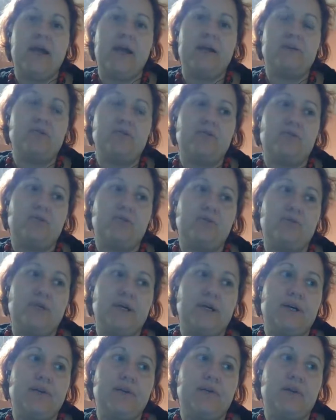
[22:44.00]

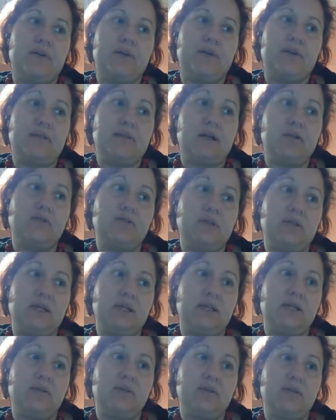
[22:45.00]
So there's
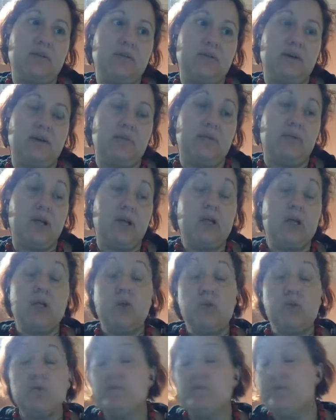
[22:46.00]
actually a
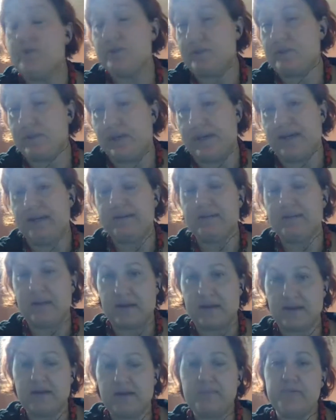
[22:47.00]
huge
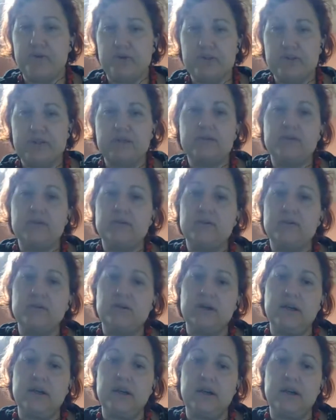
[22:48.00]
internal project
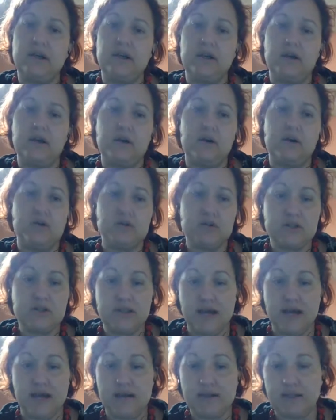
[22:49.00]
on
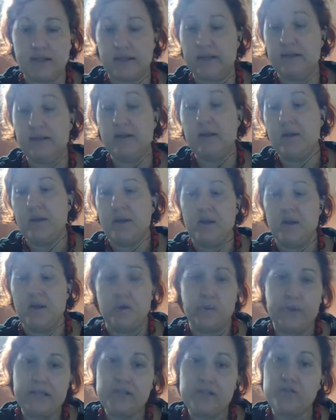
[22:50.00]
studying
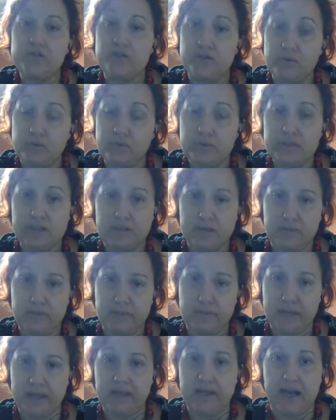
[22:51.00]
which tools are
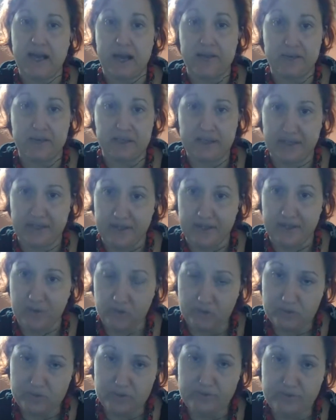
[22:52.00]
being currently
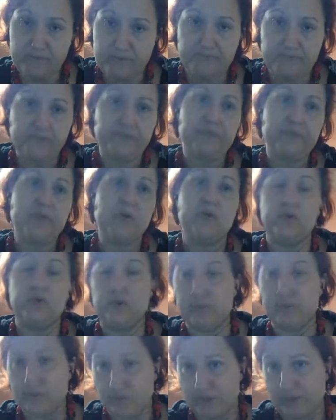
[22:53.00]
used,
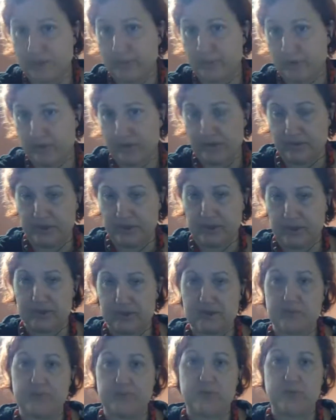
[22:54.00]
to support this
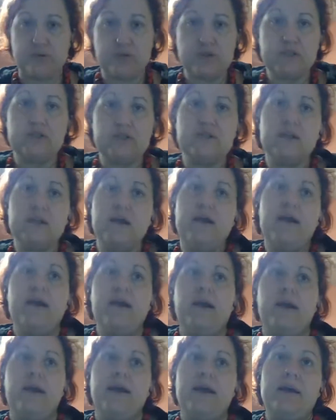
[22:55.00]
process,
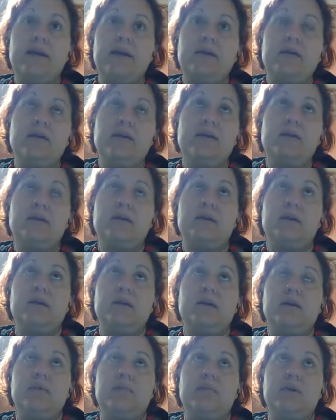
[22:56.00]
and
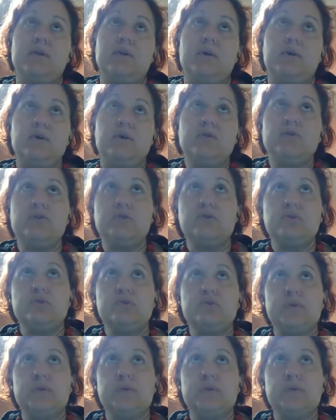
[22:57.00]
also